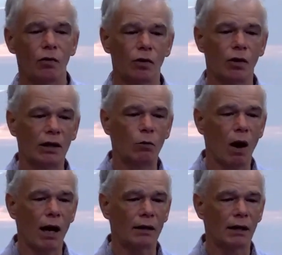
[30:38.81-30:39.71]

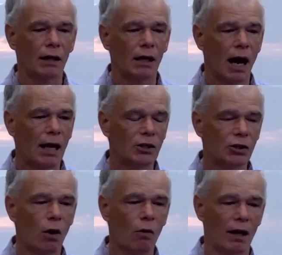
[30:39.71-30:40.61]
31
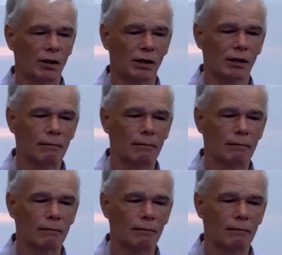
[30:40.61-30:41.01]
show us.